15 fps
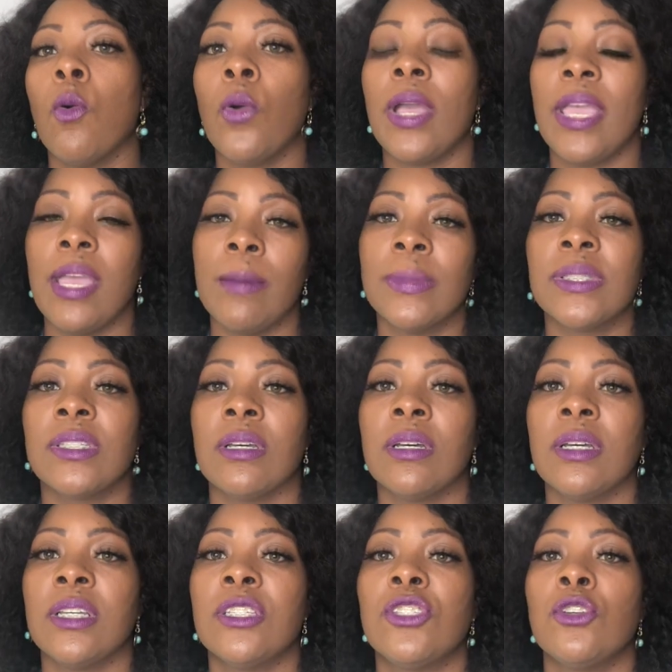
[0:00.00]
on
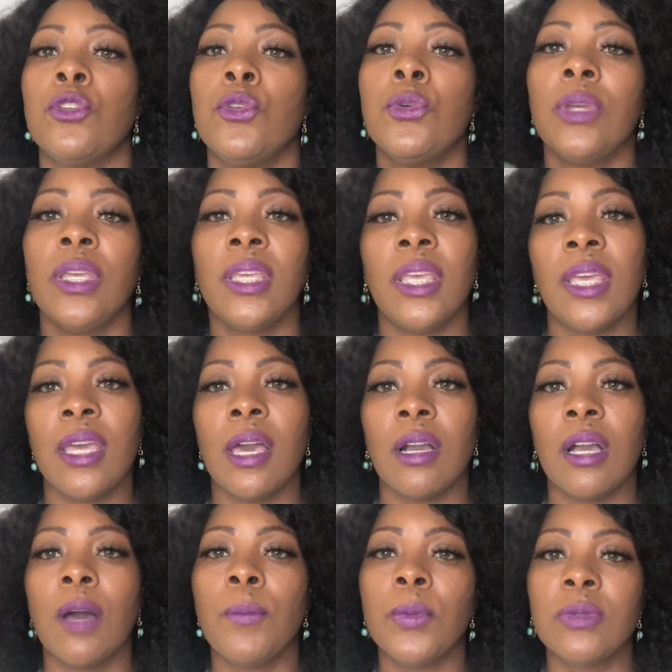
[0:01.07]
amazon so you can get a
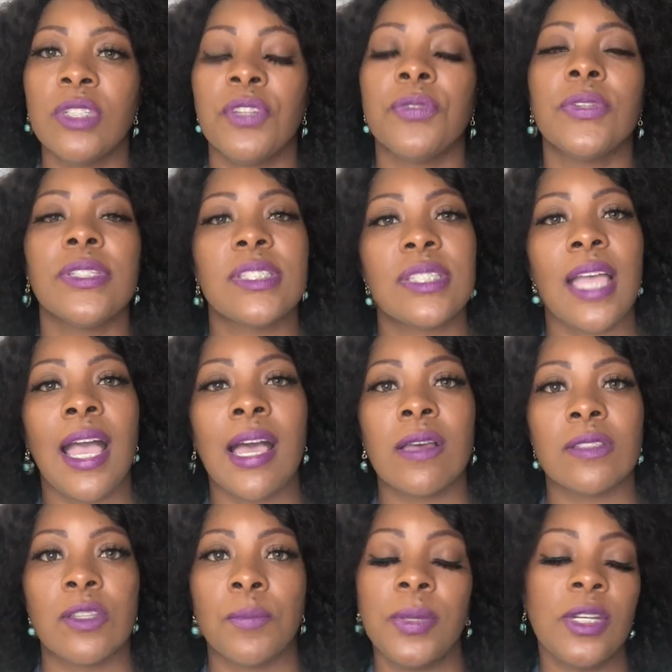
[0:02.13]
couple different
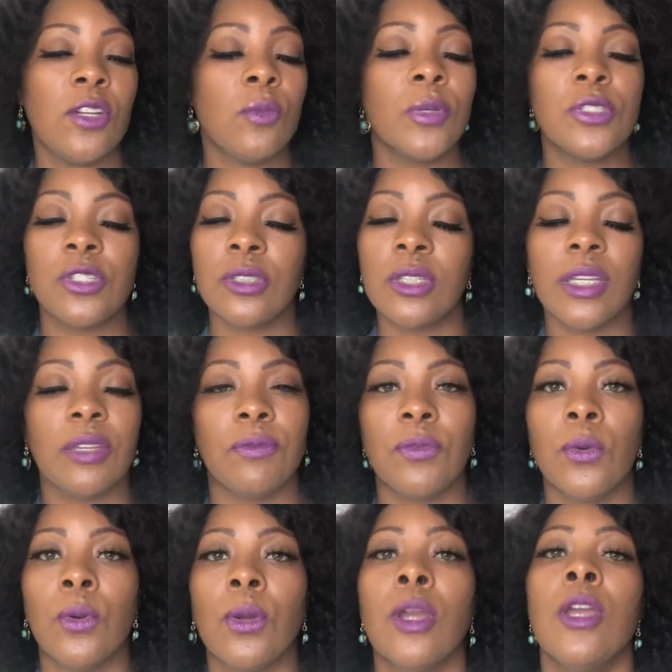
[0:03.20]
styles depending on what you're looking
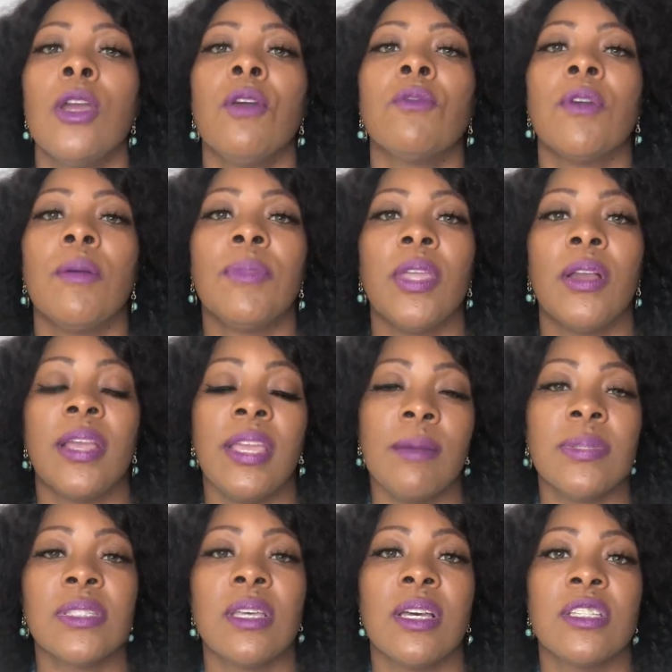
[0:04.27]
for from their
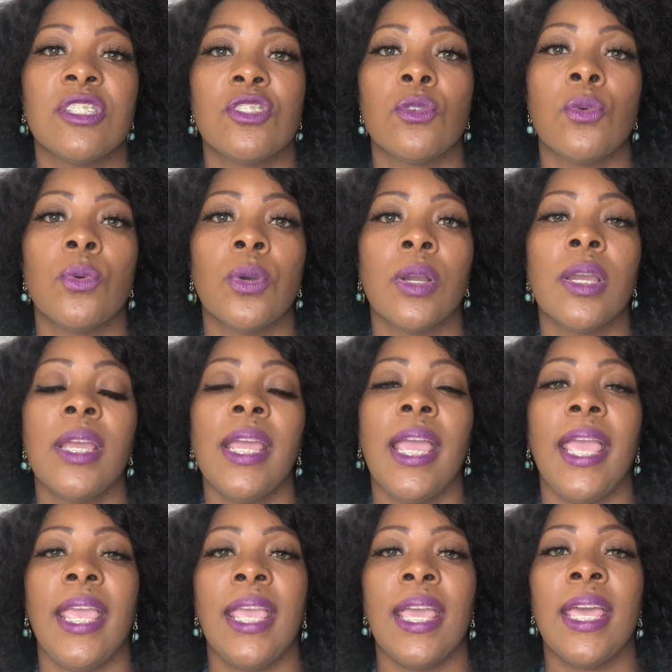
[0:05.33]
amazon store
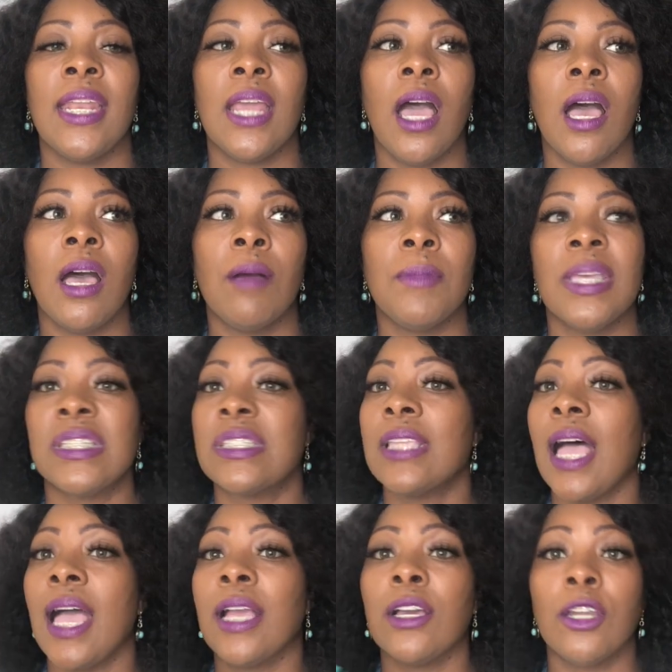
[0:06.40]
and um, it's
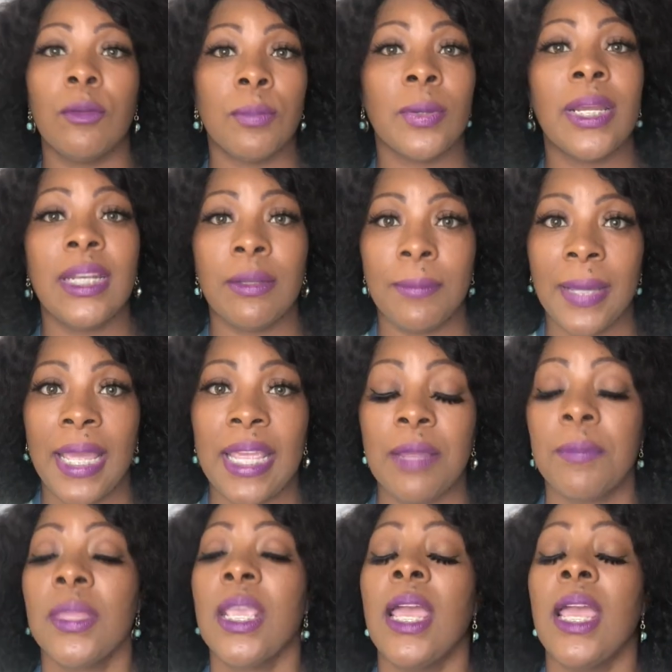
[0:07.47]
not going to break the bank